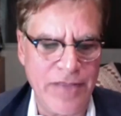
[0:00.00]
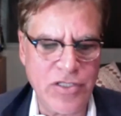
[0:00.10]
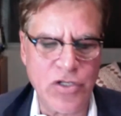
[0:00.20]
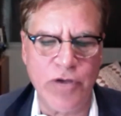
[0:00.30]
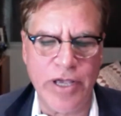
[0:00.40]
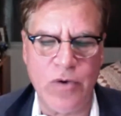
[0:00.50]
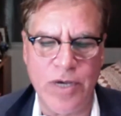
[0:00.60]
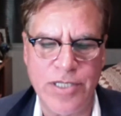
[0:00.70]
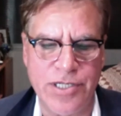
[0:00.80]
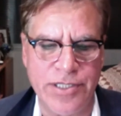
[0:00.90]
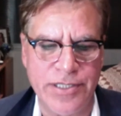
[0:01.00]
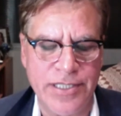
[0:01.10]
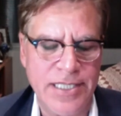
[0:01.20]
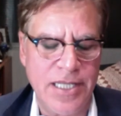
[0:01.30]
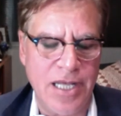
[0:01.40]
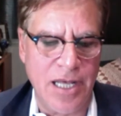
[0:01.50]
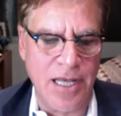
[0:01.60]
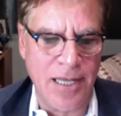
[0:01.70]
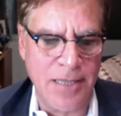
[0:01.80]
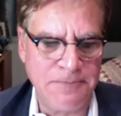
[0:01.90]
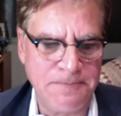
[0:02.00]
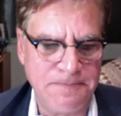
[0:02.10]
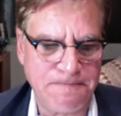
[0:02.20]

that's a great question. Um,